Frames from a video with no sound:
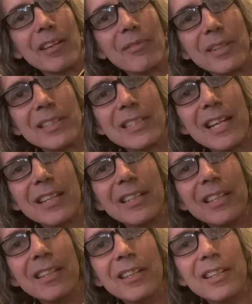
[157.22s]
how when it's that
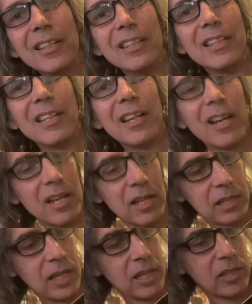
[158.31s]
clean.
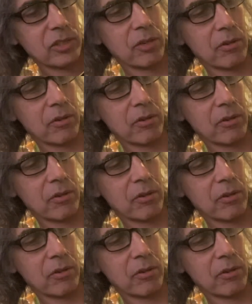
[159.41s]
Yeah, so,